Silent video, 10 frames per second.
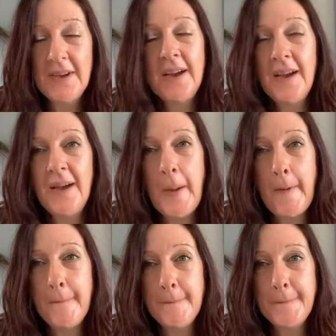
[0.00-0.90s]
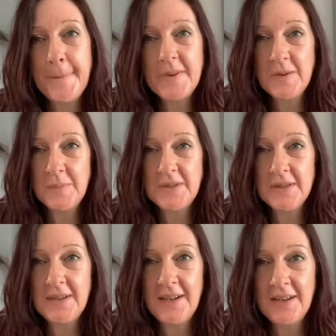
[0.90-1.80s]
Um, don't
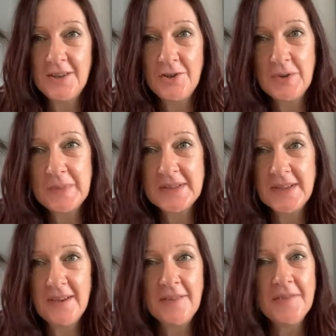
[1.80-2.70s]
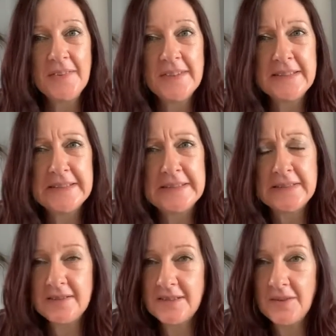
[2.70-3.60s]
particularly like the look of myself uh,
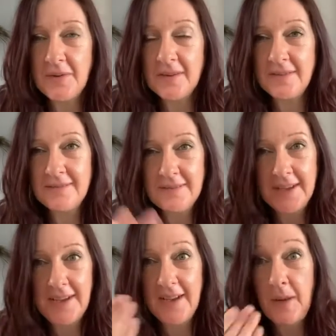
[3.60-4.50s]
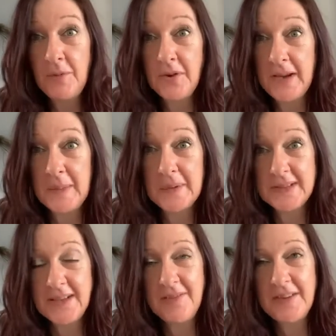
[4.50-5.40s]
and so I'm, I'm looking at
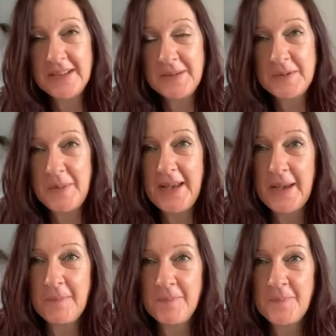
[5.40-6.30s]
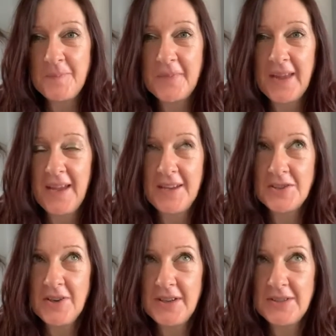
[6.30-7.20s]
myself as I'm speaking.
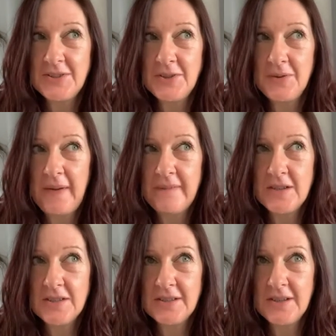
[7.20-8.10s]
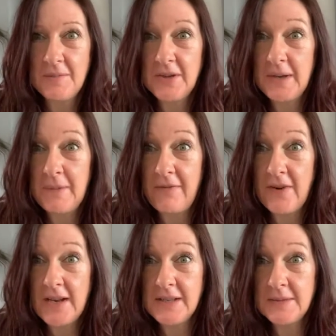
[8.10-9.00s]
Trying to envision that I'm looking at my
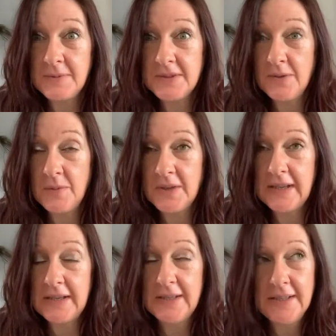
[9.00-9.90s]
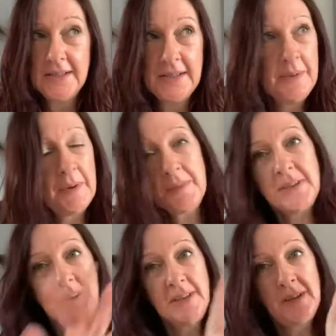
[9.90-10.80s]
friend but it's not working. Perhaps I
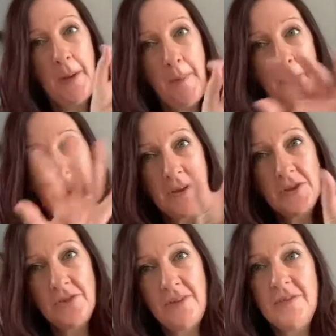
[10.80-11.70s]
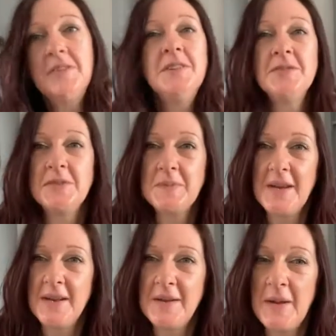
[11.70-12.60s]
need a picture of her or
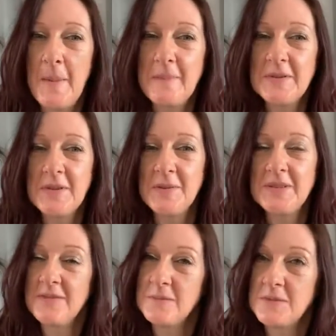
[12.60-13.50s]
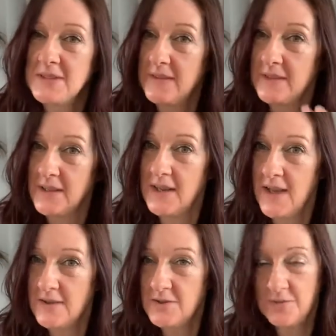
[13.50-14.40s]
something um, so as if I'm just having a
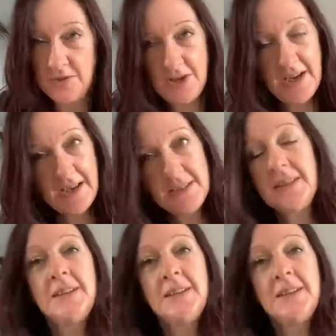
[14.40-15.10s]
casual chat.